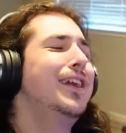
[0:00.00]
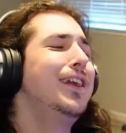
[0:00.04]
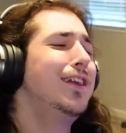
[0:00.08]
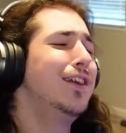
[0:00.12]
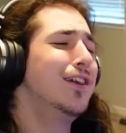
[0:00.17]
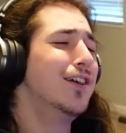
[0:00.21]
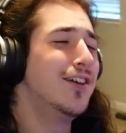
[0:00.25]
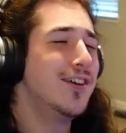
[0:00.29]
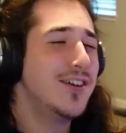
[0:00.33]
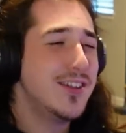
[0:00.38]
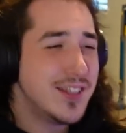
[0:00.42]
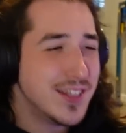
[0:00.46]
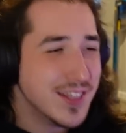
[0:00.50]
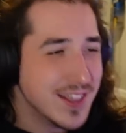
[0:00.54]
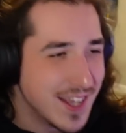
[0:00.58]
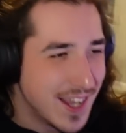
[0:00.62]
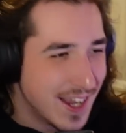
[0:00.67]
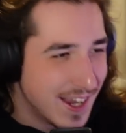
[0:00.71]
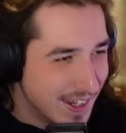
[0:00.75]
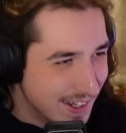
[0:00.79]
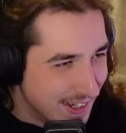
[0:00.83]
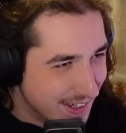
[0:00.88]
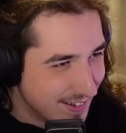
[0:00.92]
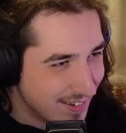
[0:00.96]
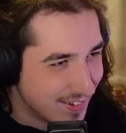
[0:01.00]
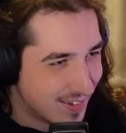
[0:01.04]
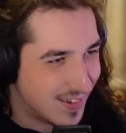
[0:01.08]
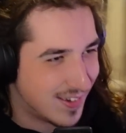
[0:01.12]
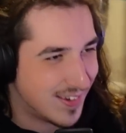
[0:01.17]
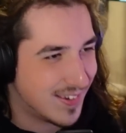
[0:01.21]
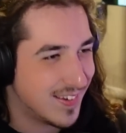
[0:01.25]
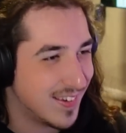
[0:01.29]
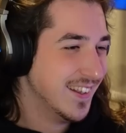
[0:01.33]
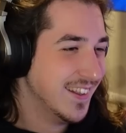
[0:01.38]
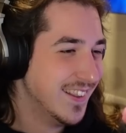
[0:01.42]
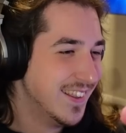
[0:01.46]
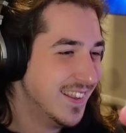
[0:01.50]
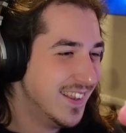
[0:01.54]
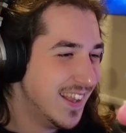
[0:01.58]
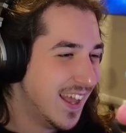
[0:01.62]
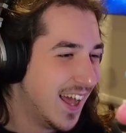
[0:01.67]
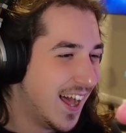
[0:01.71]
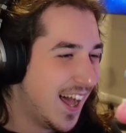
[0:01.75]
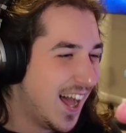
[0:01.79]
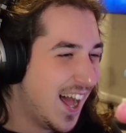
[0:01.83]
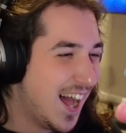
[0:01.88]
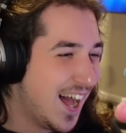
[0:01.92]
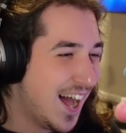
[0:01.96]
goodness. No.
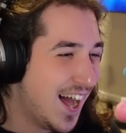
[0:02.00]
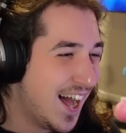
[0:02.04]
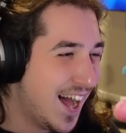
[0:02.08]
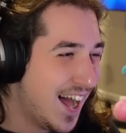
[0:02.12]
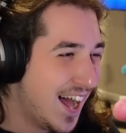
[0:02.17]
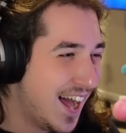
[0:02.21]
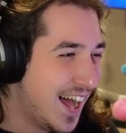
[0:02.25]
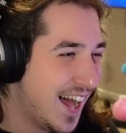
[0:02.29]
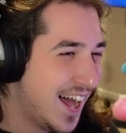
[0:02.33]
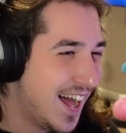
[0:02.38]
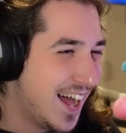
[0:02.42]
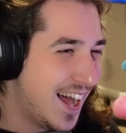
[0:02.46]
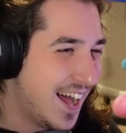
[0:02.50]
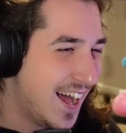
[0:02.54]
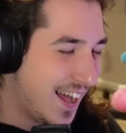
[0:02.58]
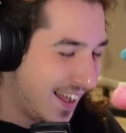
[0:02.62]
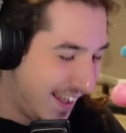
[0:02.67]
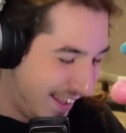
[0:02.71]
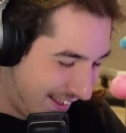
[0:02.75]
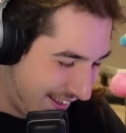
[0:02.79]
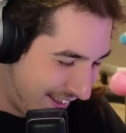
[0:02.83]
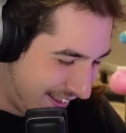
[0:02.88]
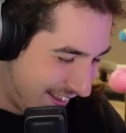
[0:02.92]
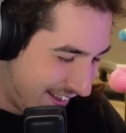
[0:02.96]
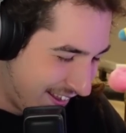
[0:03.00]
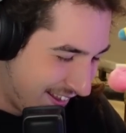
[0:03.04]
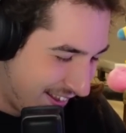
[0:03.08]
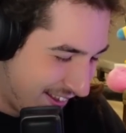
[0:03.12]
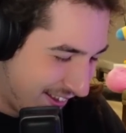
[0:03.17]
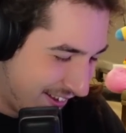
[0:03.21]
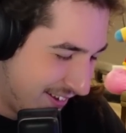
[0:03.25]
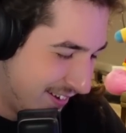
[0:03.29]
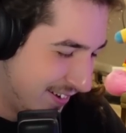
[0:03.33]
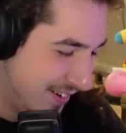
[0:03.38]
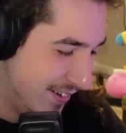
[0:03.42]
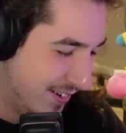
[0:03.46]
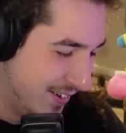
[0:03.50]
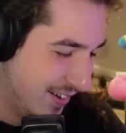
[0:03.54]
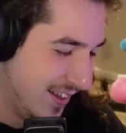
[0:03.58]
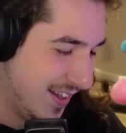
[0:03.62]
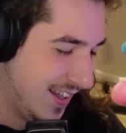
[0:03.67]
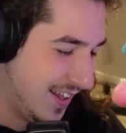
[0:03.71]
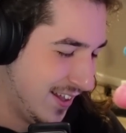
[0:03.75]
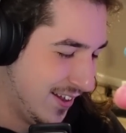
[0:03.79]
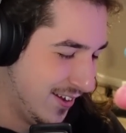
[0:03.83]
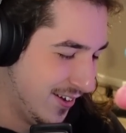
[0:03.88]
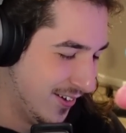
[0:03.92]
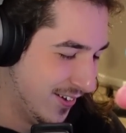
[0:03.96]

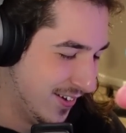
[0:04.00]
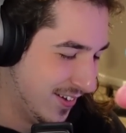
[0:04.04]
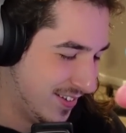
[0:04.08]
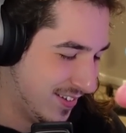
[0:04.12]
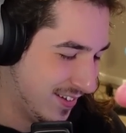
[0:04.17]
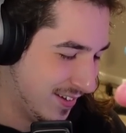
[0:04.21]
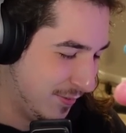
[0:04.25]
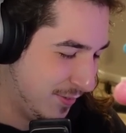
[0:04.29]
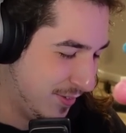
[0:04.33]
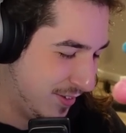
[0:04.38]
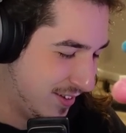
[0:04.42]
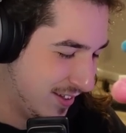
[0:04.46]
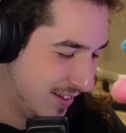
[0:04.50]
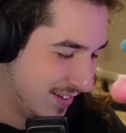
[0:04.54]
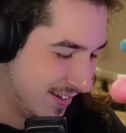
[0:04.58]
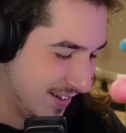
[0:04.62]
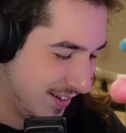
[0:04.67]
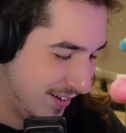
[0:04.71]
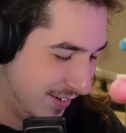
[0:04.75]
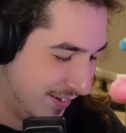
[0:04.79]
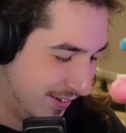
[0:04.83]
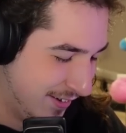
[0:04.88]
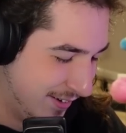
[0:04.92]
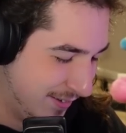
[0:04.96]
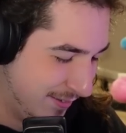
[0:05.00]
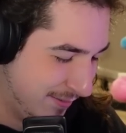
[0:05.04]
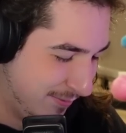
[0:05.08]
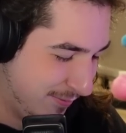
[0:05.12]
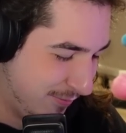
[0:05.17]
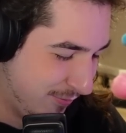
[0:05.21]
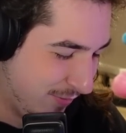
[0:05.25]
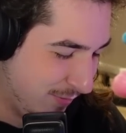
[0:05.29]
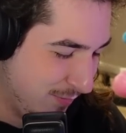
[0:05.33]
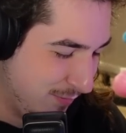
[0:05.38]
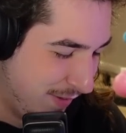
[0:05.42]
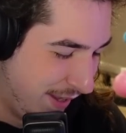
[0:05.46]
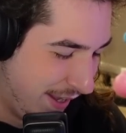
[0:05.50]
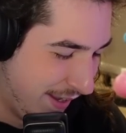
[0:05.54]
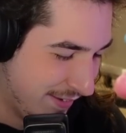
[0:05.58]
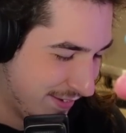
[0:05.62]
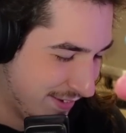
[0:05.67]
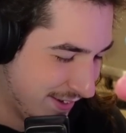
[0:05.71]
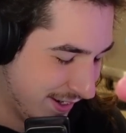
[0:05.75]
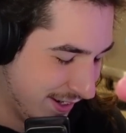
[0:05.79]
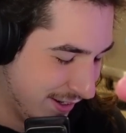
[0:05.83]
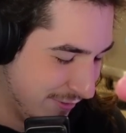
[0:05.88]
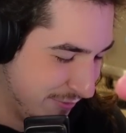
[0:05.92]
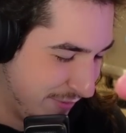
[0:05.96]
Oh, this is going to be such a hard match
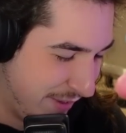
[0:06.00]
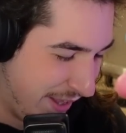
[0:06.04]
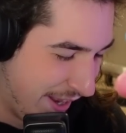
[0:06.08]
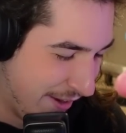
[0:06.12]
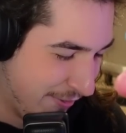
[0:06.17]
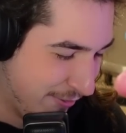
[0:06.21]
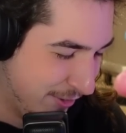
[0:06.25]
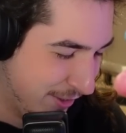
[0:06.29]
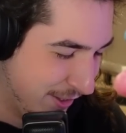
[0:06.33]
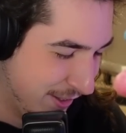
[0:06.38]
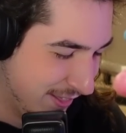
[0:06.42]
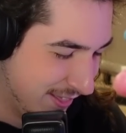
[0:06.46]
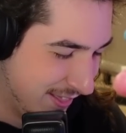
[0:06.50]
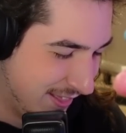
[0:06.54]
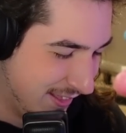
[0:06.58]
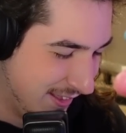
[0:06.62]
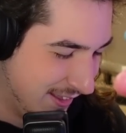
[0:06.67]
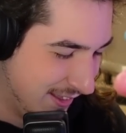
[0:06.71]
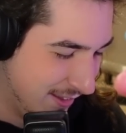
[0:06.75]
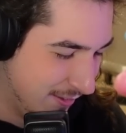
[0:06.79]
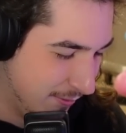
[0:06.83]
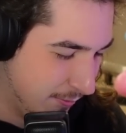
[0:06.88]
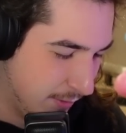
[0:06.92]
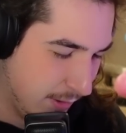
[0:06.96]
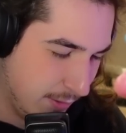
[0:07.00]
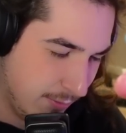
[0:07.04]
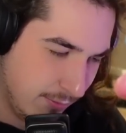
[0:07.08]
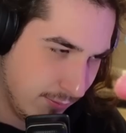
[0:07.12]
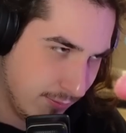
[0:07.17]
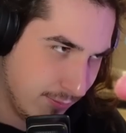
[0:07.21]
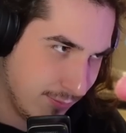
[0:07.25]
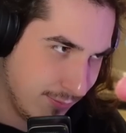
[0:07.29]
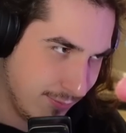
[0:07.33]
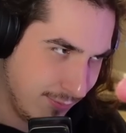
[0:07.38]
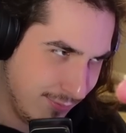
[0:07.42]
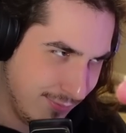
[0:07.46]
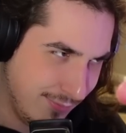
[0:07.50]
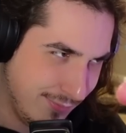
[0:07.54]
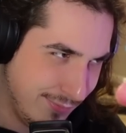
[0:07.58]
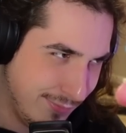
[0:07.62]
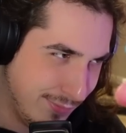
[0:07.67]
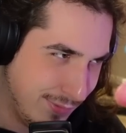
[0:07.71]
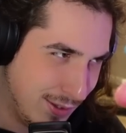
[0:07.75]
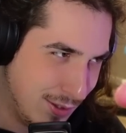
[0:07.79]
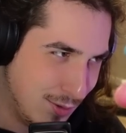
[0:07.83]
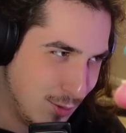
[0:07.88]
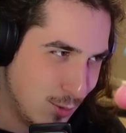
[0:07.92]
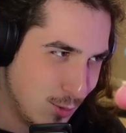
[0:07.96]
to come back with.
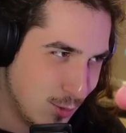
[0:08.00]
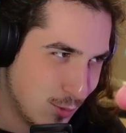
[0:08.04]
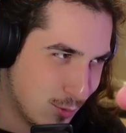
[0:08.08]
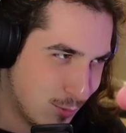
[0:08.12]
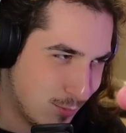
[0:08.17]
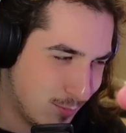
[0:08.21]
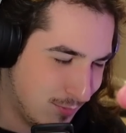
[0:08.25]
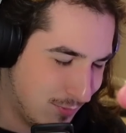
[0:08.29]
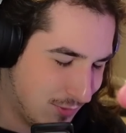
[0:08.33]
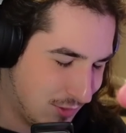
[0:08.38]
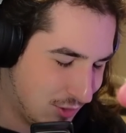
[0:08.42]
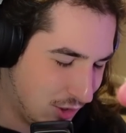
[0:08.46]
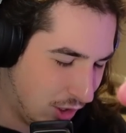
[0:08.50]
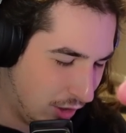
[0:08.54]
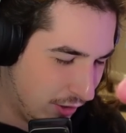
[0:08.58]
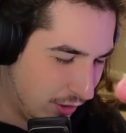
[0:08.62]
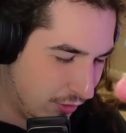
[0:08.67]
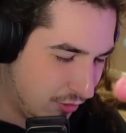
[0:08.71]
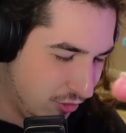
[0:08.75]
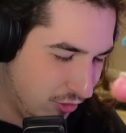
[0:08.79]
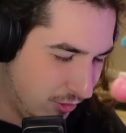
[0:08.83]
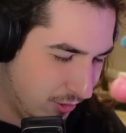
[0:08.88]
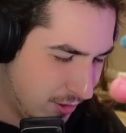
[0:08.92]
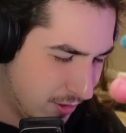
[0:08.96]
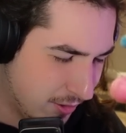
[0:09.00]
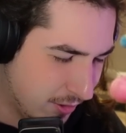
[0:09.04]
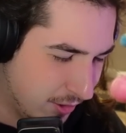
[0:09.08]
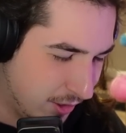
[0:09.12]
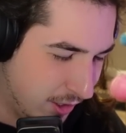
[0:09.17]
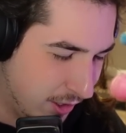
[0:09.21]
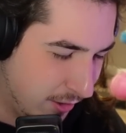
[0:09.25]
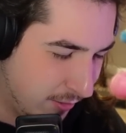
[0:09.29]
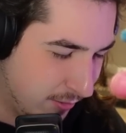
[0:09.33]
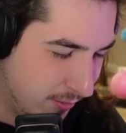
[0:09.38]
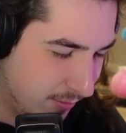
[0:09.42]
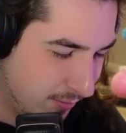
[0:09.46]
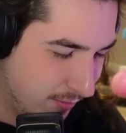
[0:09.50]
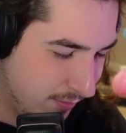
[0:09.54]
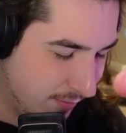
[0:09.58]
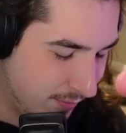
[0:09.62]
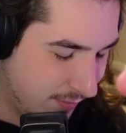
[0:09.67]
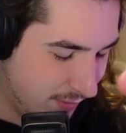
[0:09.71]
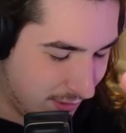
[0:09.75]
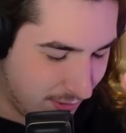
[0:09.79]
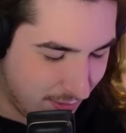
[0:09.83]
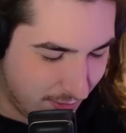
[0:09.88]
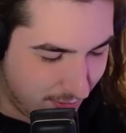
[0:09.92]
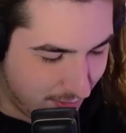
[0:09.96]
Did you stall it too long or no?
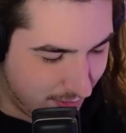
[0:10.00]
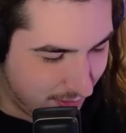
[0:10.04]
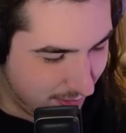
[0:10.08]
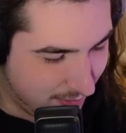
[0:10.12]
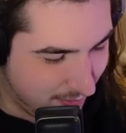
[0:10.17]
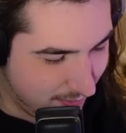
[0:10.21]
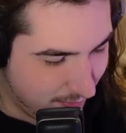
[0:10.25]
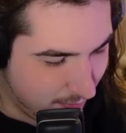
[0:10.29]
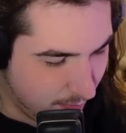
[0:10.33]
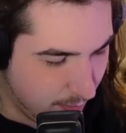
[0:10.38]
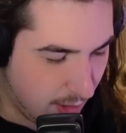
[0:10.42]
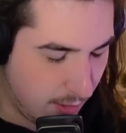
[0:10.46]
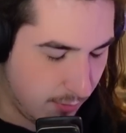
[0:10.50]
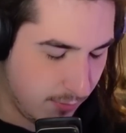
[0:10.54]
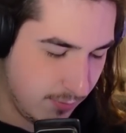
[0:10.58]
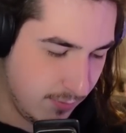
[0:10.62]
No, you didn't. Wait.